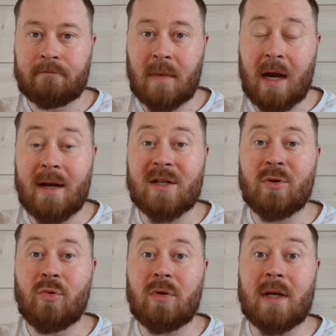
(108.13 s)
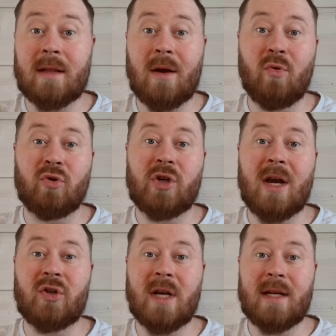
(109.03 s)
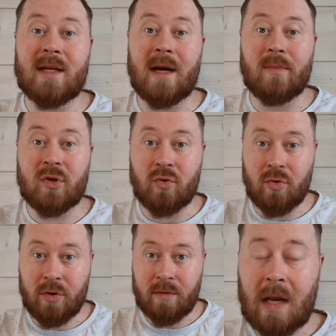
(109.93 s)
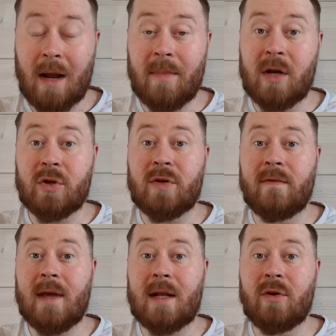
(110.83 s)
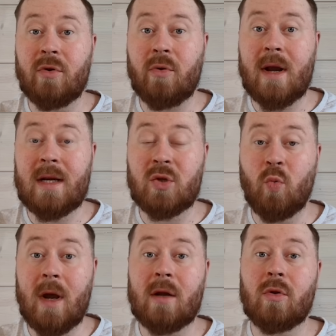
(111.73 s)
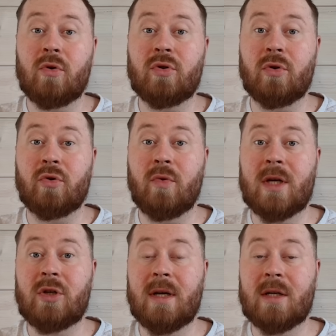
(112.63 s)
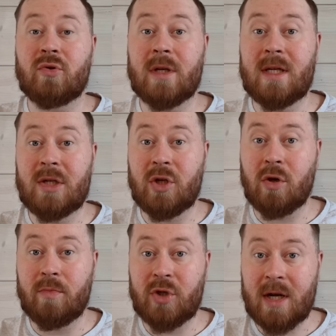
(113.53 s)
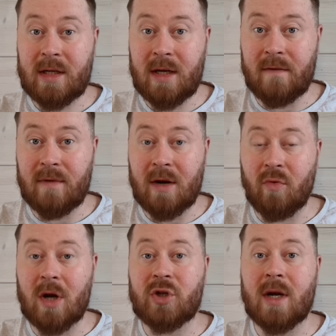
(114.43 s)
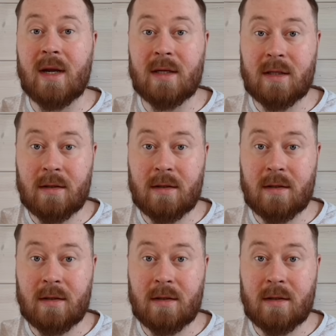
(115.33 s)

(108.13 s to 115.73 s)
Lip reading: and it doesn't look like that will change anytime soon. And because of that, Ukraine is way closer to reaching its strategic objective than Russia is.